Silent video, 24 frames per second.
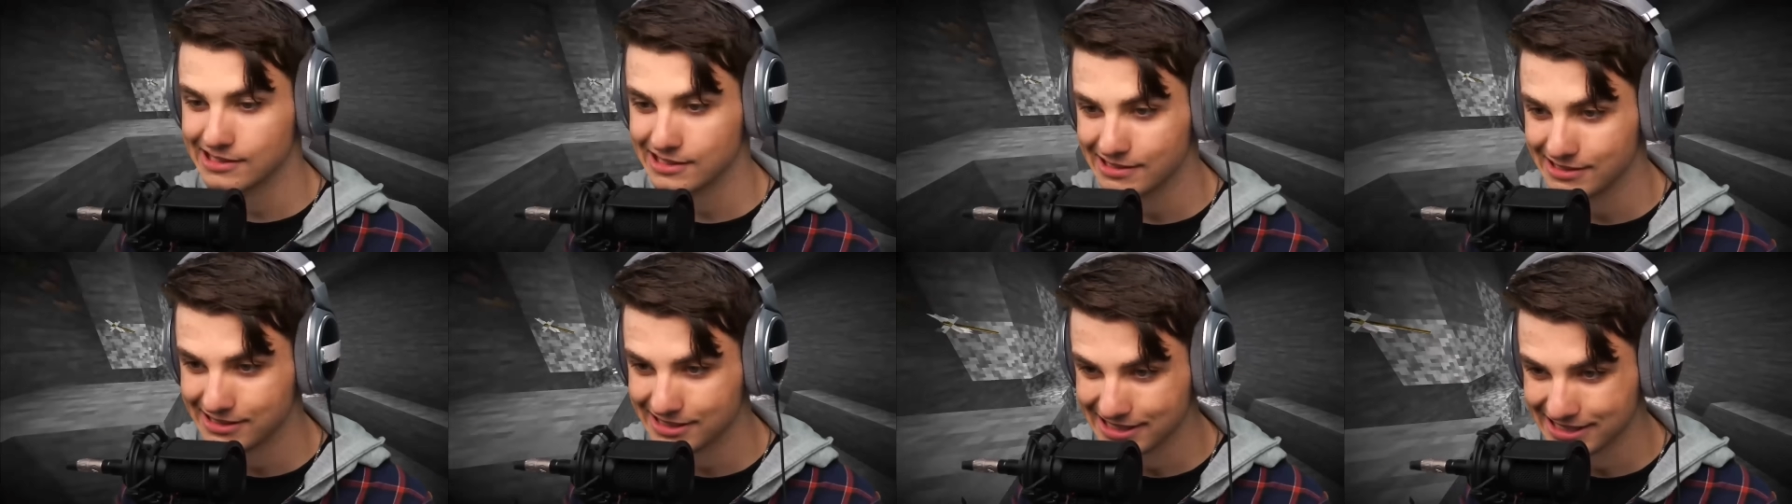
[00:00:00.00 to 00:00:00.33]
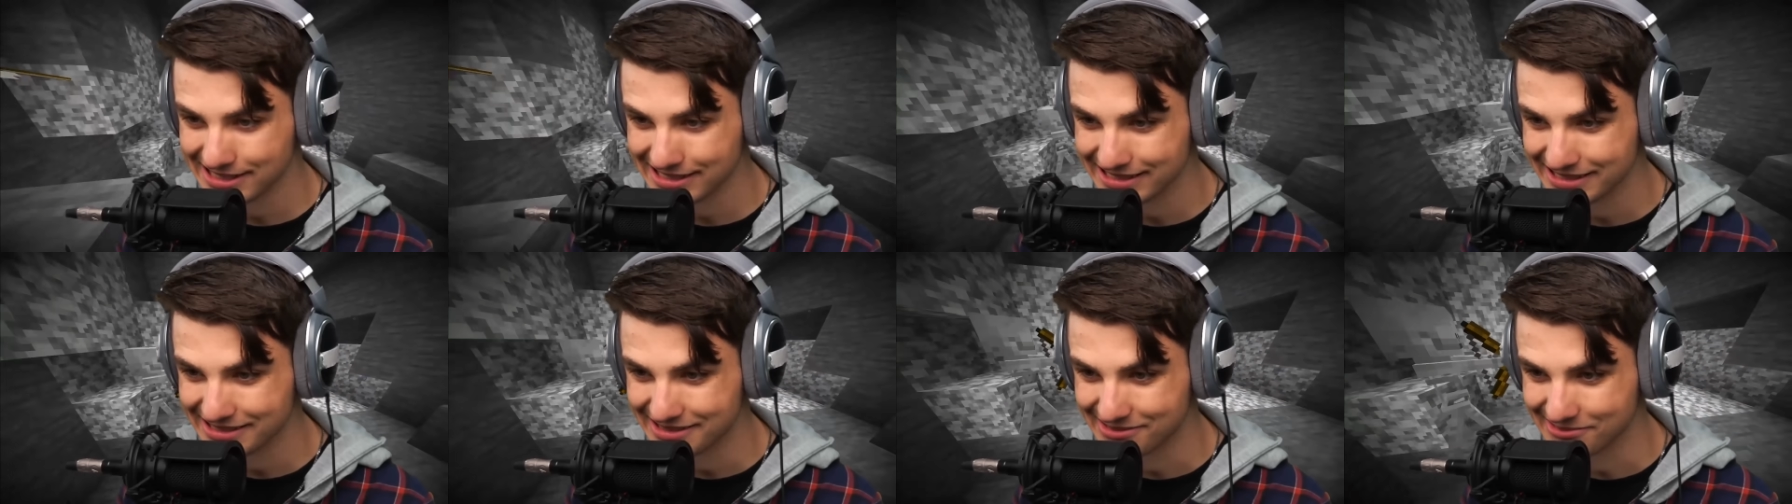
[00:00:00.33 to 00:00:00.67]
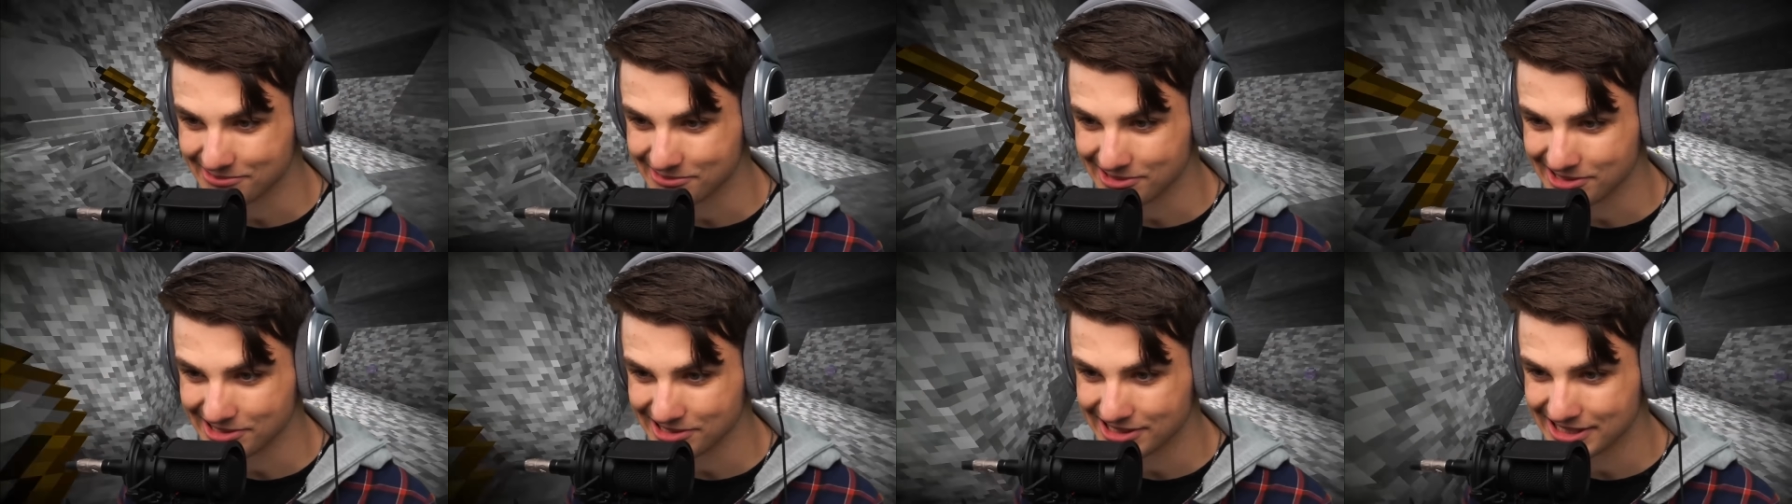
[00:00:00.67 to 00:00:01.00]
You can't
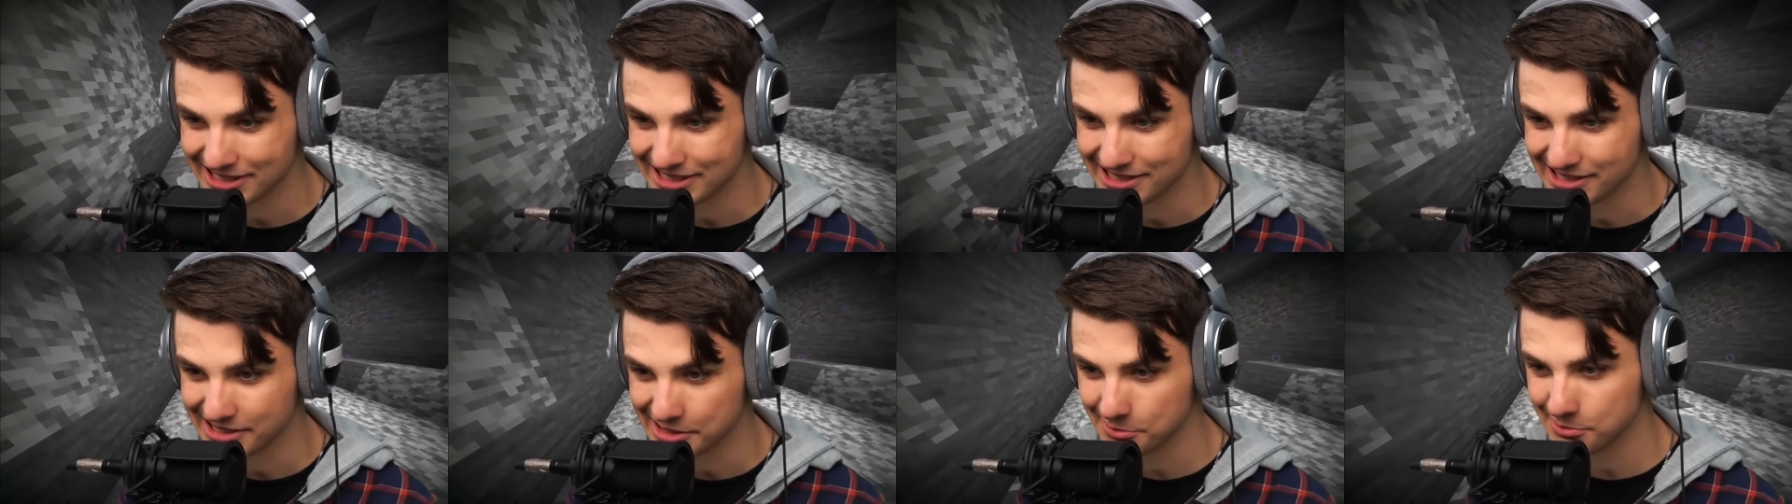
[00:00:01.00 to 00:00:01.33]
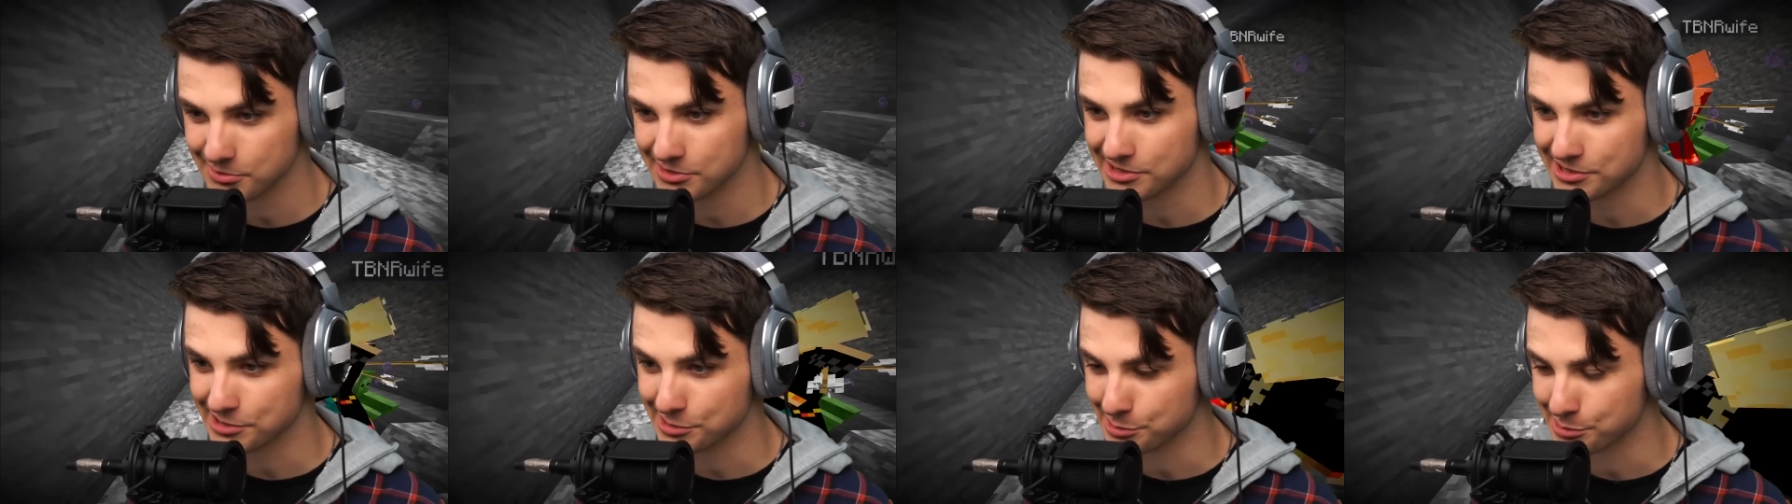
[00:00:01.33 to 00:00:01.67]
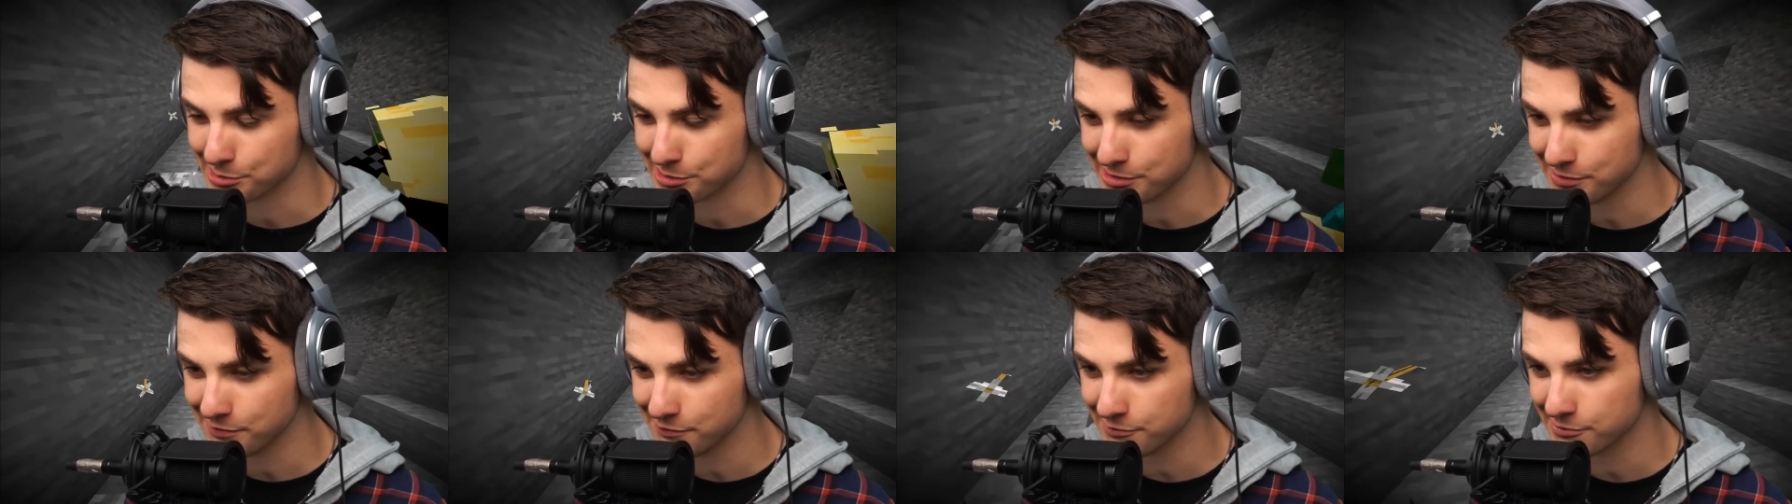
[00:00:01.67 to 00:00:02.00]
draw the diamonds in
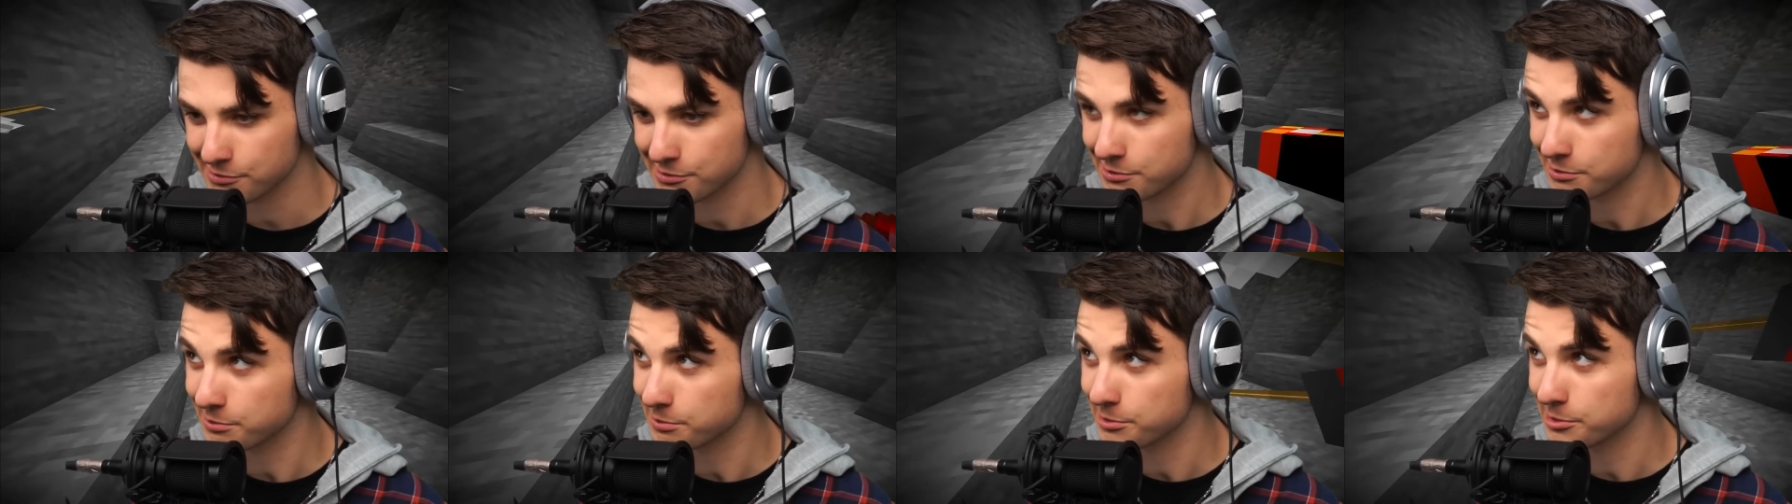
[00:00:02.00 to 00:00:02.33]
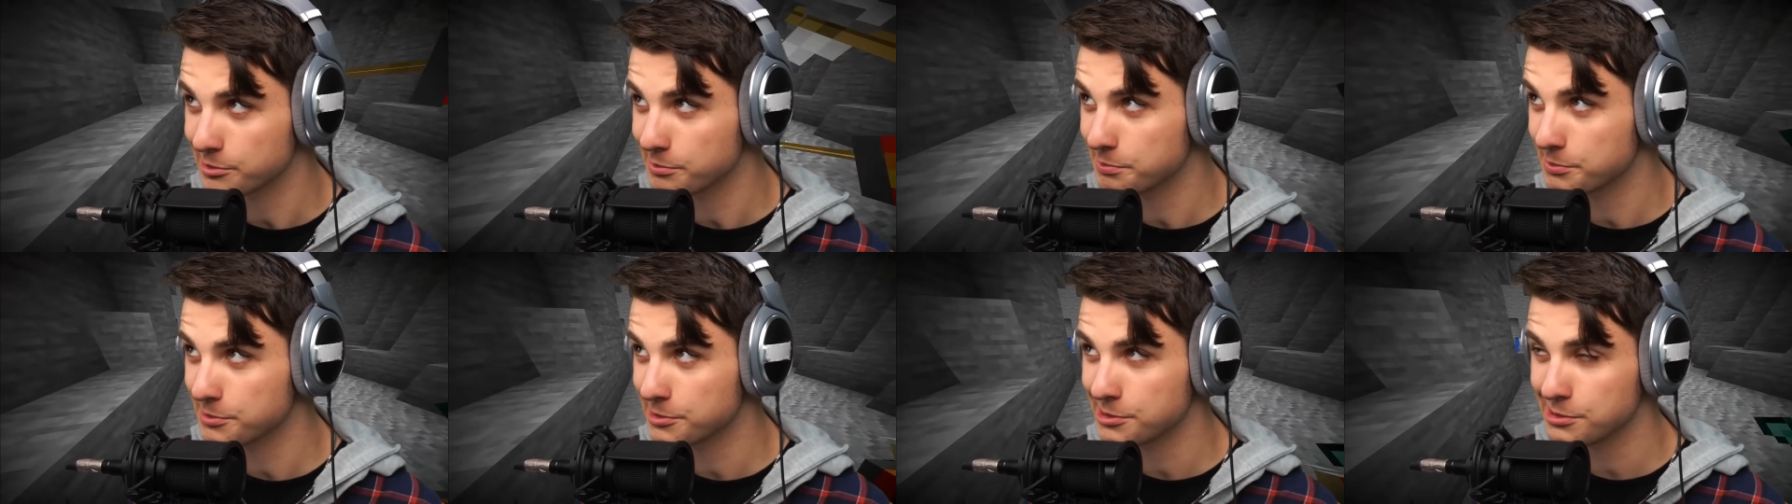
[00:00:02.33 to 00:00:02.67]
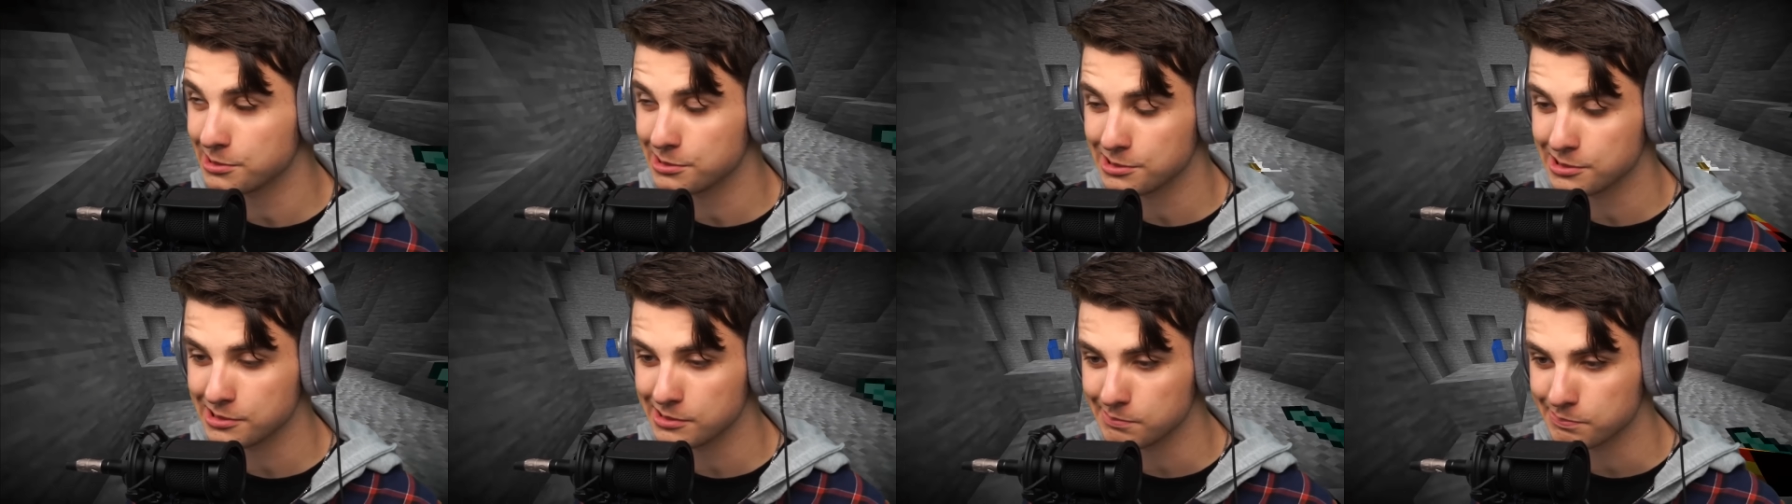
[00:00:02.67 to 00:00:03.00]
your inventory, but
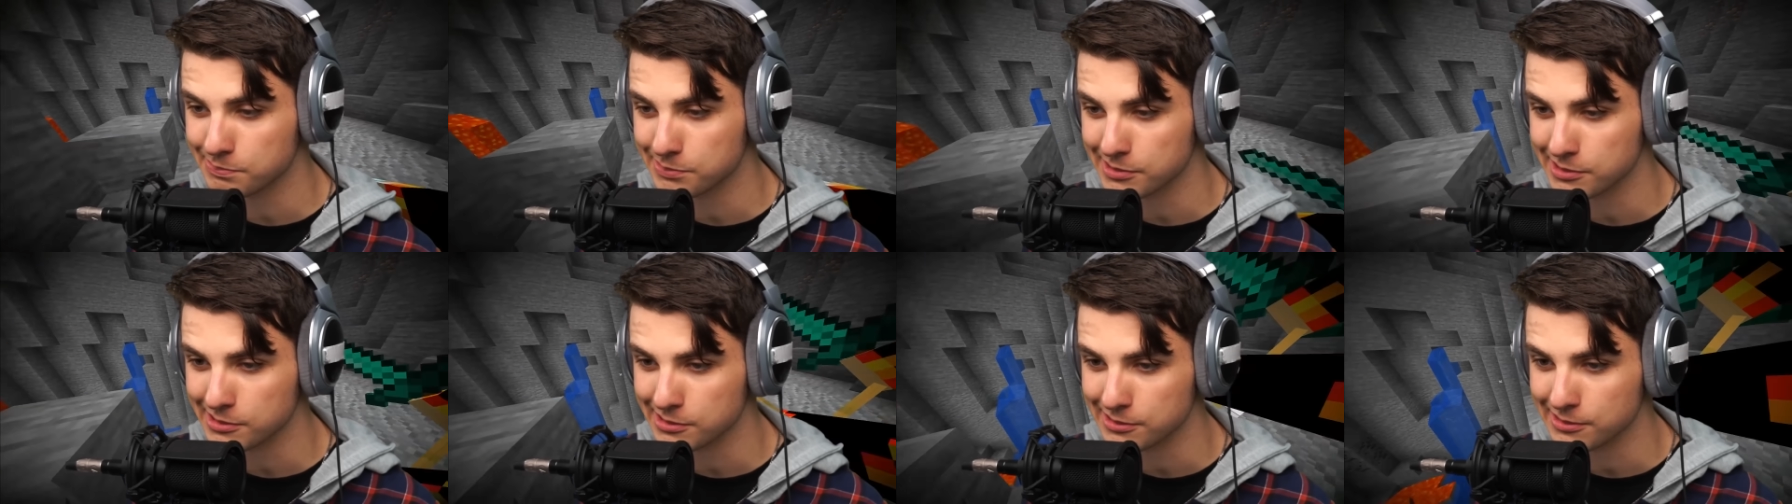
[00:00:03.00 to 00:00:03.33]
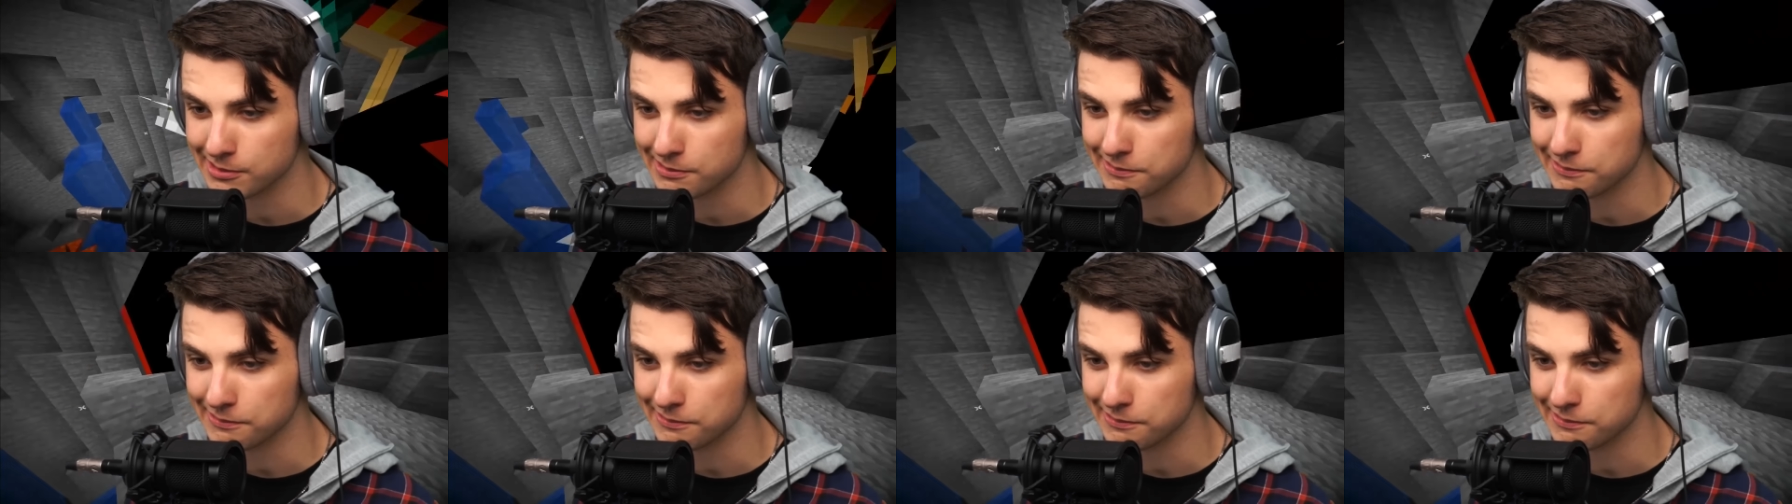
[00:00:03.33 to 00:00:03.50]
you could probably